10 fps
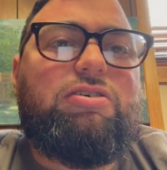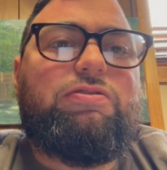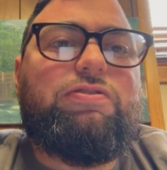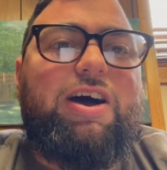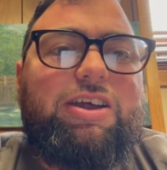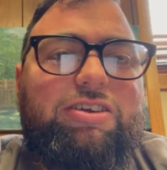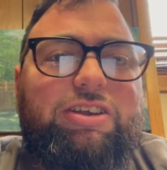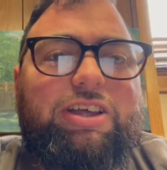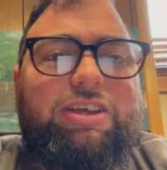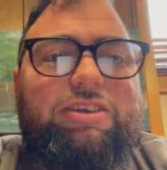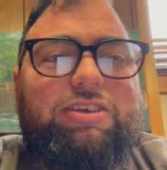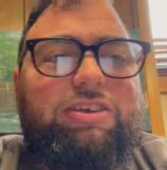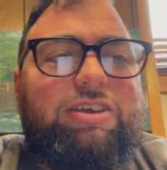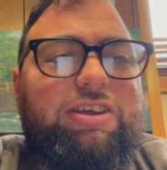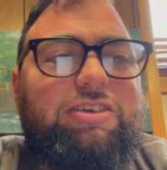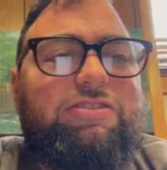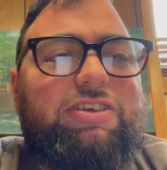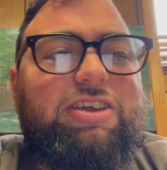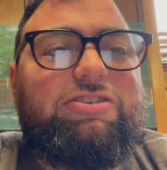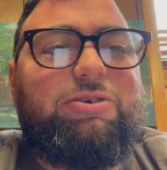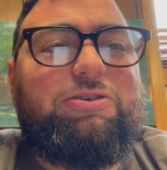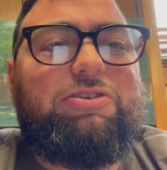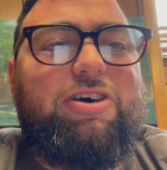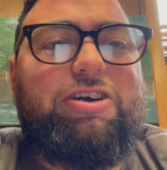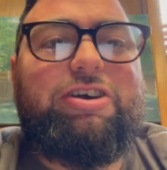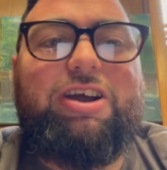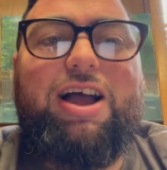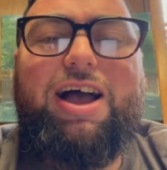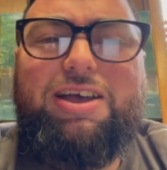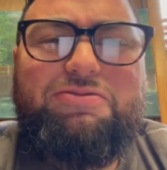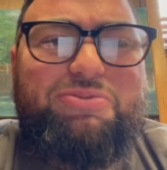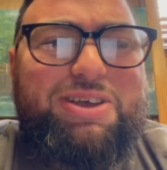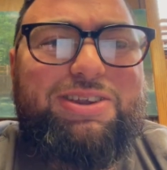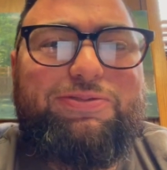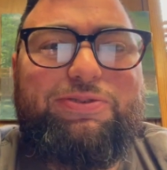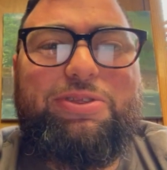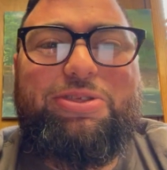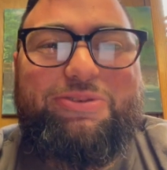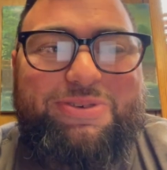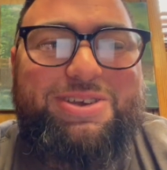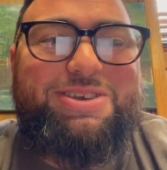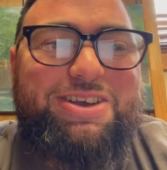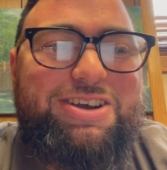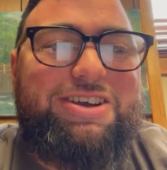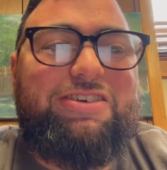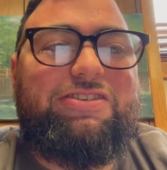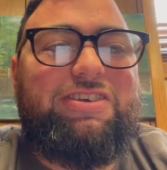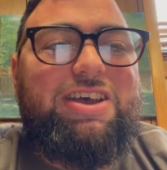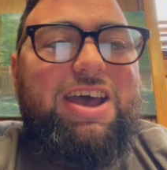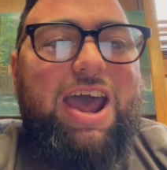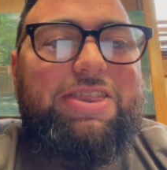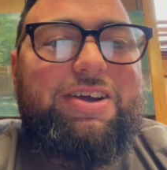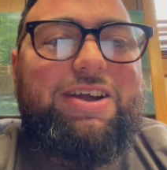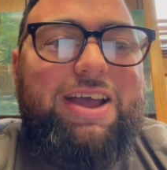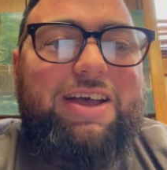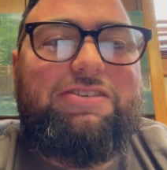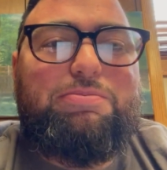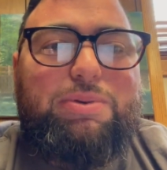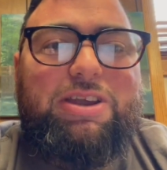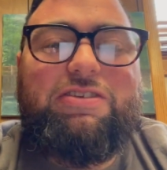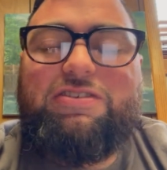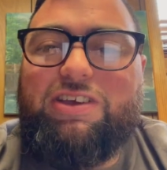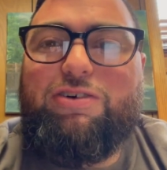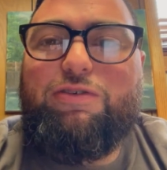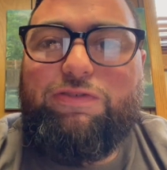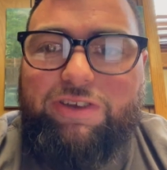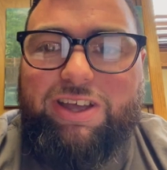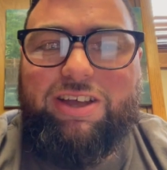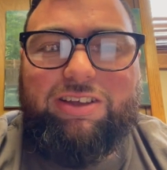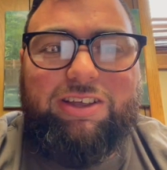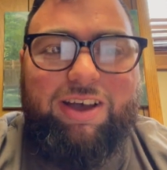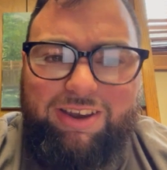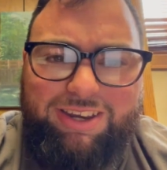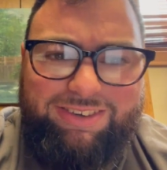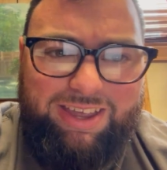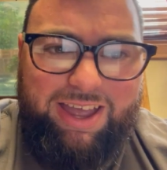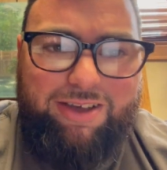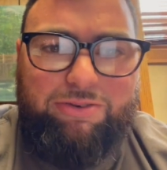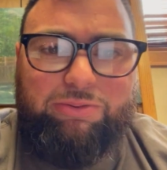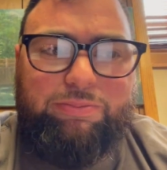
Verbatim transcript: Finally, he said to his gardener, I've waited for three years and there hasn't been a single fig. Cut it down.